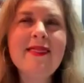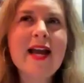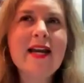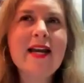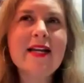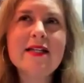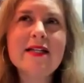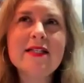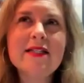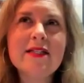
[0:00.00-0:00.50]
I
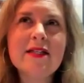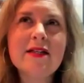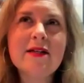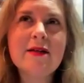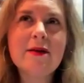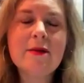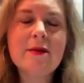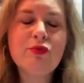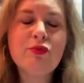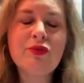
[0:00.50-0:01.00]
mean, that
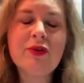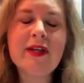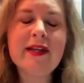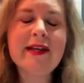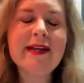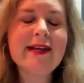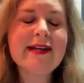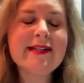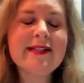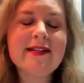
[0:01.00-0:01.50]
is
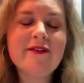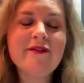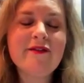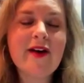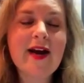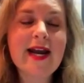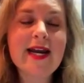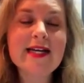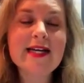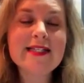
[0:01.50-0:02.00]
brilliant
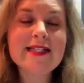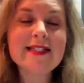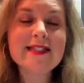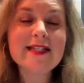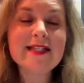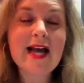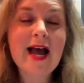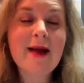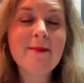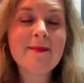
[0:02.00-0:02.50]

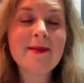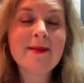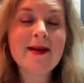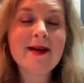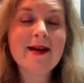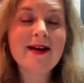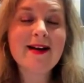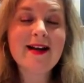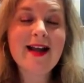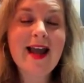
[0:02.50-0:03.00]
advice. I'm
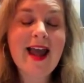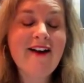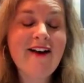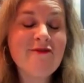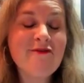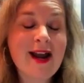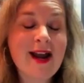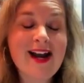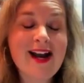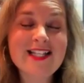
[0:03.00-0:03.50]
going to
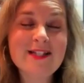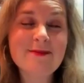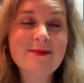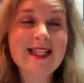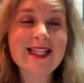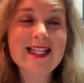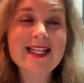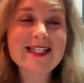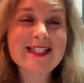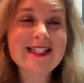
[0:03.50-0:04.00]
have my
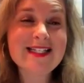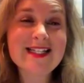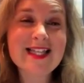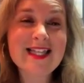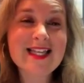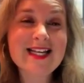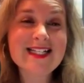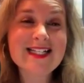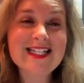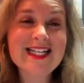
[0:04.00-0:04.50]
husband listen
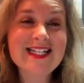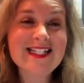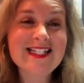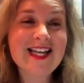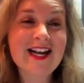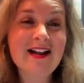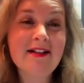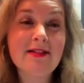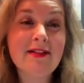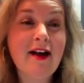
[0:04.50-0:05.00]
to this.
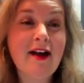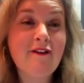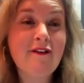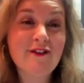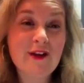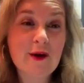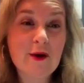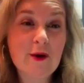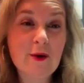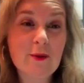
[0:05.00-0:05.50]
He's going to
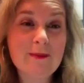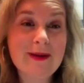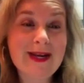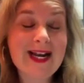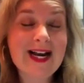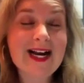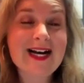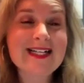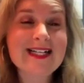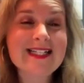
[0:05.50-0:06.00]
love you
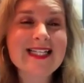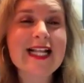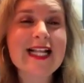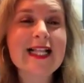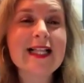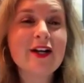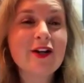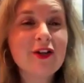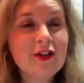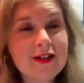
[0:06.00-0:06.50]
because
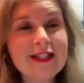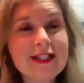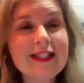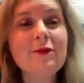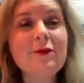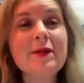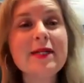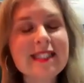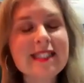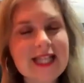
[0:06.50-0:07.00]
he
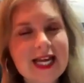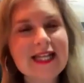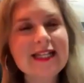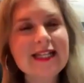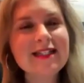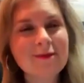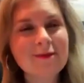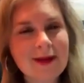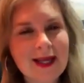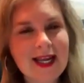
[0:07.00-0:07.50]
literally will
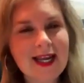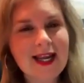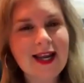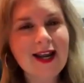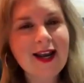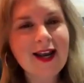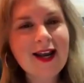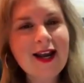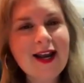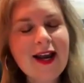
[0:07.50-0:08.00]
say to
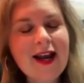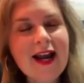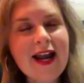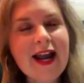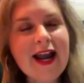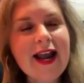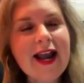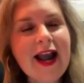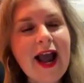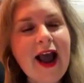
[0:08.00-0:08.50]
me,
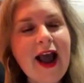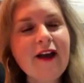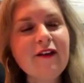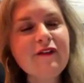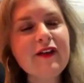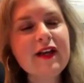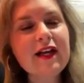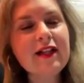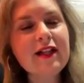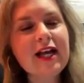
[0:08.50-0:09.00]

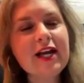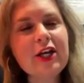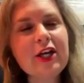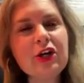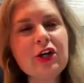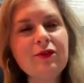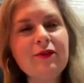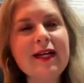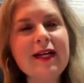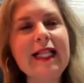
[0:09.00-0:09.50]
I feel
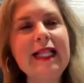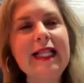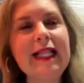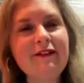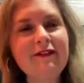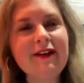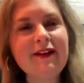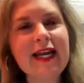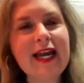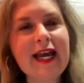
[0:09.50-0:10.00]
like you're
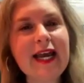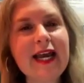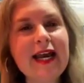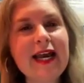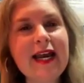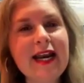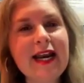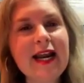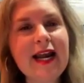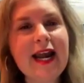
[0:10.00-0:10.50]
reliving
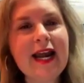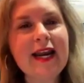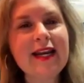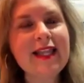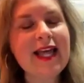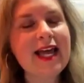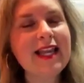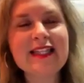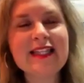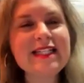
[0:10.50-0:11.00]
it
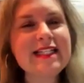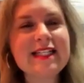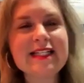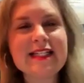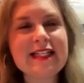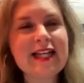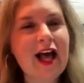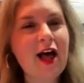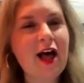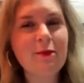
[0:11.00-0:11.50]
and that this
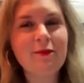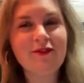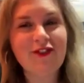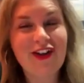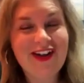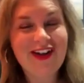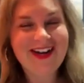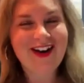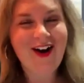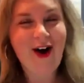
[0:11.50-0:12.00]
isn't
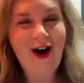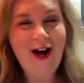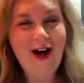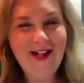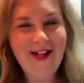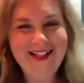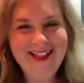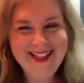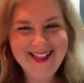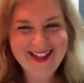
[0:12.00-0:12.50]
helpful at
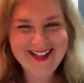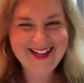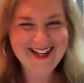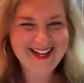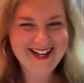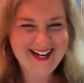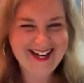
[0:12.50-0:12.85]
all.